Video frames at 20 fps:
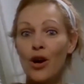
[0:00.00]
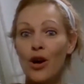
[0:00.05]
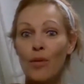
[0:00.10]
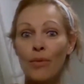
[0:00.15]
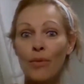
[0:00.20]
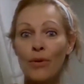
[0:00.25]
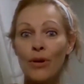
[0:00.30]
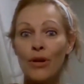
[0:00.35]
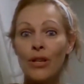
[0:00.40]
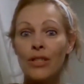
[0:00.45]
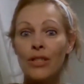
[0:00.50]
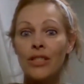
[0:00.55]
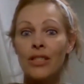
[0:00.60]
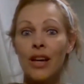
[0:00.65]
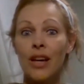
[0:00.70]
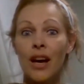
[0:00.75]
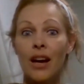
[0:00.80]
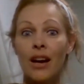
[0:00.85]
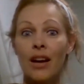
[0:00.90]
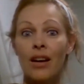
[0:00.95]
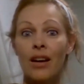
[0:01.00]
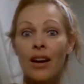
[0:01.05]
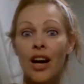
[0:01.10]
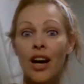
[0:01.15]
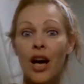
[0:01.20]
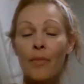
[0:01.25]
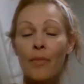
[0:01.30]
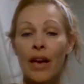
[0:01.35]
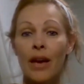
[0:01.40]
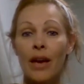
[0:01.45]

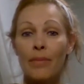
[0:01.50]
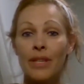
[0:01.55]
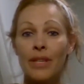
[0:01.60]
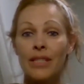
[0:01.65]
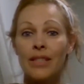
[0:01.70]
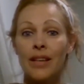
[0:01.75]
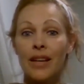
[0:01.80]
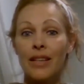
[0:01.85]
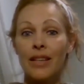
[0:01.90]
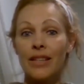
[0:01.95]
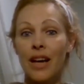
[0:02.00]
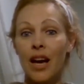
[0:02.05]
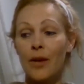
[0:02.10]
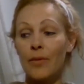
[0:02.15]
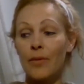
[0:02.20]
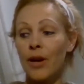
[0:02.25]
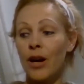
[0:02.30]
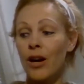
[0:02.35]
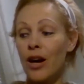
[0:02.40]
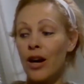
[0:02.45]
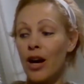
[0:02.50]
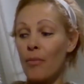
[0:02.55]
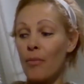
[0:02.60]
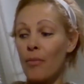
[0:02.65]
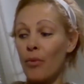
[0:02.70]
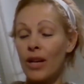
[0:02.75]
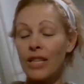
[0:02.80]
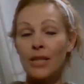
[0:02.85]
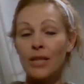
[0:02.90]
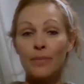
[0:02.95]
BarnesandNobles.com,
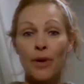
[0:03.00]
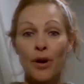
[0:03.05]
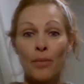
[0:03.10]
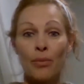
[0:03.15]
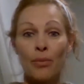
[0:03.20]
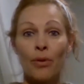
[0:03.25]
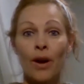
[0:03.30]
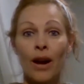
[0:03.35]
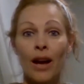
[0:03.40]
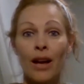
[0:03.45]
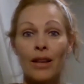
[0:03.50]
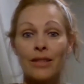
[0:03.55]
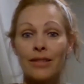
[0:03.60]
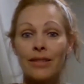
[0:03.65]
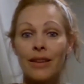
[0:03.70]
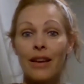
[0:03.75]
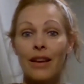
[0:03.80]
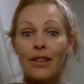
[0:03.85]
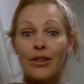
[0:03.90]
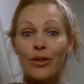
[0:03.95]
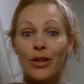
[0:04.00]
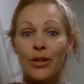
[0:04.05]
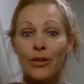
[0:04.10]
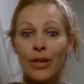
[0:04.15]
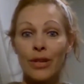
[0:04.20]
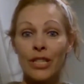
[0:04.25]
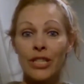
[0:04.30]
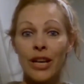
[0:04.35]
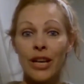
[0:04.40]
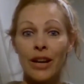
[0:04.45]
Amazon.com, Westbow Press, and you can
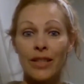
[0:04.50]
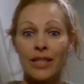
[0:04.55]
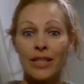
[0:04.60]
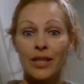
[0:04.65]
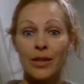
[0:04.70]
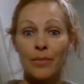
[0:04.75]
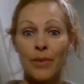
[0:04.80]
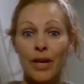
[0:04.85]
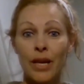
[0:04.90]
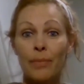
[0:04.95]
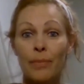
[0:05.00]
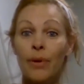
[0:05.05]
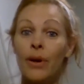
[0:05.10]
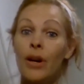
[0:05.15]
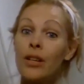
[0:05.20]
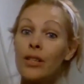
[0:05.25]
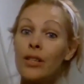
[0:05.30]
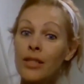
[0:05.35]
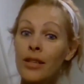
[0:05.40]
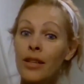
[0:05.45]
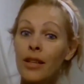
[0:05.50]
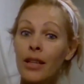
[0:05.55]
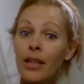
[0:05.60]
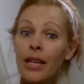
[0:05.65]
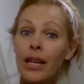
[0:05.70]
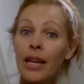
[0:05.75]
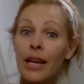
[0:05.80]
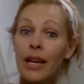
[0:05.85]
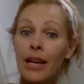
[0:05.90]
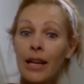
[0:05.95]
reach out to me
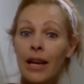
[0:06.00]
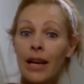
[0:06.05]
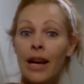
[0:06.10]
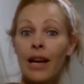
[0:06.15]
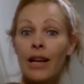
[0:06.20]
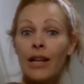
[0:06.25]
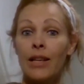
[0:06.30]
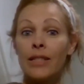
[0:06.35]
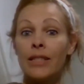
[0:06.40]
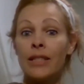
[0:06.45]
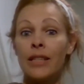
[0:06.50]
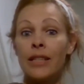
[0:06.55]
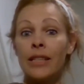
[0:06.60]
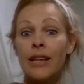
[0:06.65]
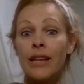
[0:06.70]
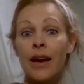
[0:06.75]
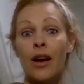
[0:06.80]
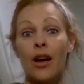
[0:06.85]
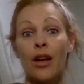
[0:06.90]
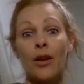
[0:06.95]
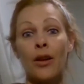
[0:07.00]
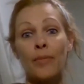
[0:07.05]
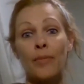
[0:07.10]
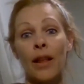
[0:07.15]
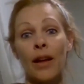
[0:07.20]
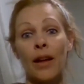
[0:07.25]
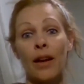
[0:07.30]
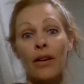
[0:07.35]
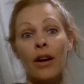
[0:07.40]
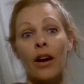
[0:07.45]
personally, and I
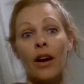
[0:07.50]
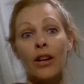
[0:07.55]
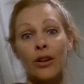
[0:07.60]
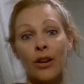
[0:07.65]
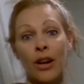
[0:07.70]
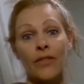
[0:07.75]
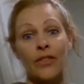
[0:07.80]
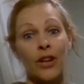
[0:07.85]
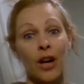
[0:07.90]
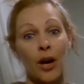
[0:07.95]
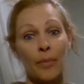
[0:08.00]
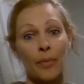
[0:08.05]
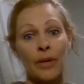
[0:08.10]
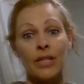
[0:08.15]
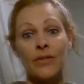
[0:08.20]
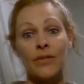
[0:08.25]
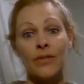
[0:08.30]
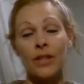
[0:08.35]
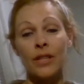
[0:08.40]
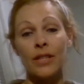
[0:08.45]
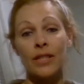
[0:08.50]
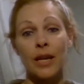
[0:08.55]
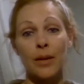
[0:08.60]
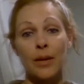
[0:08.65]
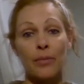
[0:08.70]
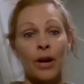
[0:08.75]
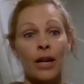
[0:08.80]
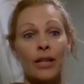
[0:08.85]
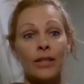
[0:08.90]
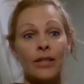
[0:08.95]
mail out autographed copies for the
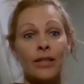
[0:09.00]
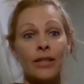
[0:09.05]
same price.